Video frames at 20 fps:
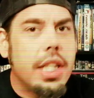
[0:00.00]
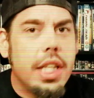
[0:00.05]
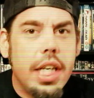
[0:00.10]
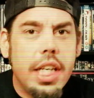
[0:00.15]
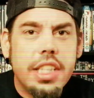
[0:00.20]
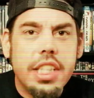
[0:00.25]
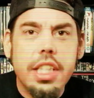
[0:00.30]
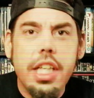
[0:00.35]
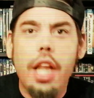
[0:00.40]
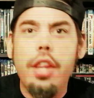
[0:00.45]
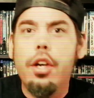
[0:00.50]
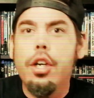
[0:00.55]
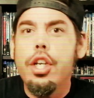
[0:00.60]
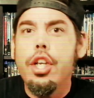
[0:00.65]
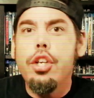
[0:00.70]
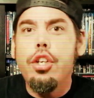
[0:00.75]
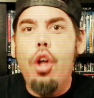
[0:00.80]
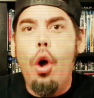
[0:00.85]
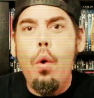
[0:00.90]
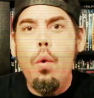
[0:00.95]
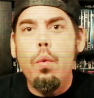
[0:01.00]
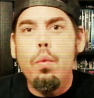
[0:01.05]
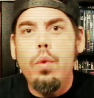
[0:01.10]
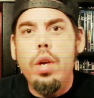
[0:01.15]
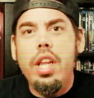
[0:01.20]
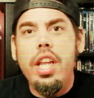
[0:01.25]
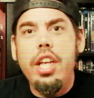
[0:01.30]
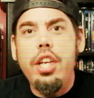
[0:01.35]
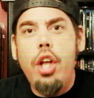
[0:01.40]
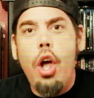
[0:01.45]
It's another, you don't
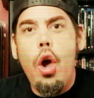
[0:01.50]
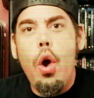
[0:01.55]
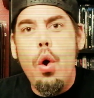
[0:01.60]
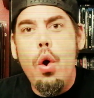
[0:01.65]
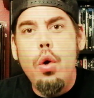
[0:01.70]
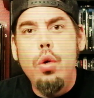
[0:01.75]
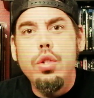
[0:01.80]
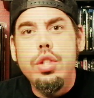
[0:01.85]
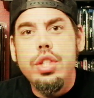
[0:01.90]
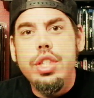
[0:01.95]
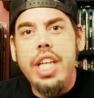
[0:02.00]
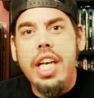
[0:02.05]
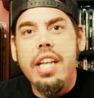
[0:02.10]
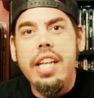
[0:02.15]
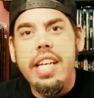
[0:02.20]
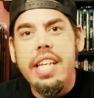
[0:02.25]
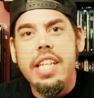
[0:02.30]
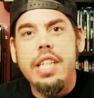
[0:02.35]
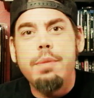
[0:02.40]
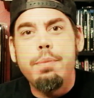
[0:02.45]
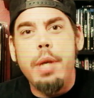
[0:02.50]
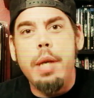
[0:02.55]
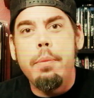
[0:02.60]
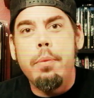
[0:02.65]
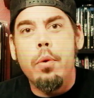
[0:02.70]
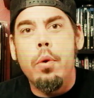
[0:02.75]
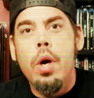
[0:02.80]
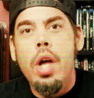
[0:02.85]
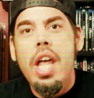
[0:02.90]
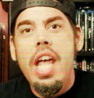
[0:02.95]
really know who's killing these
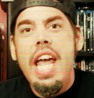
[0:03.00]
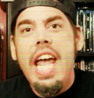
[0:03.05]
people.